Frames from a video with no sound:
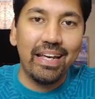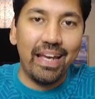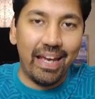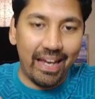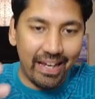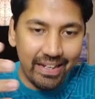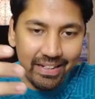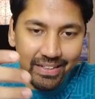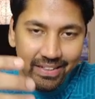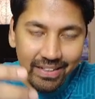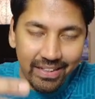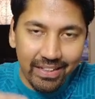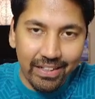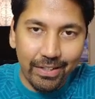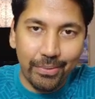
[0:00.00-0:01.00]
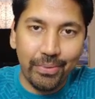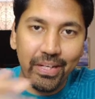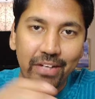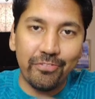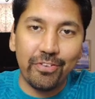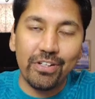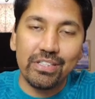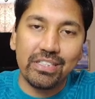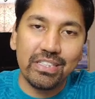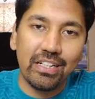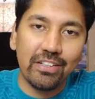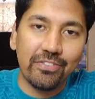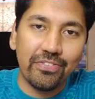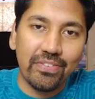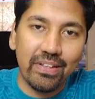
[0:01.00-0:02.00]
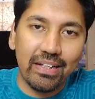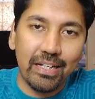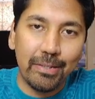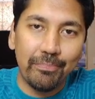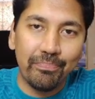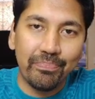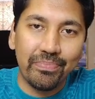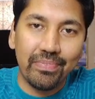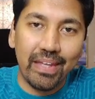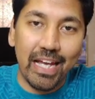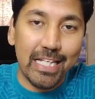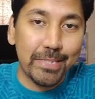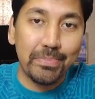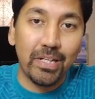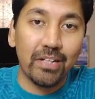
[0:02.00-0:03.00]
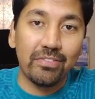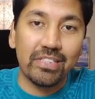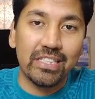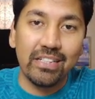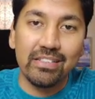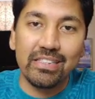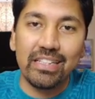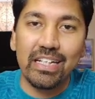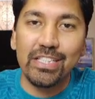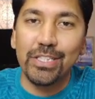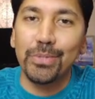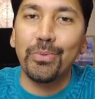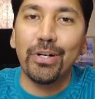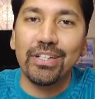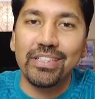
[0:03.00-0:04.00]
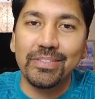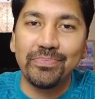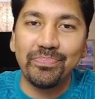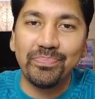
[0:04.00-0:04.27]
and create for yourself as big of a sales day as you want.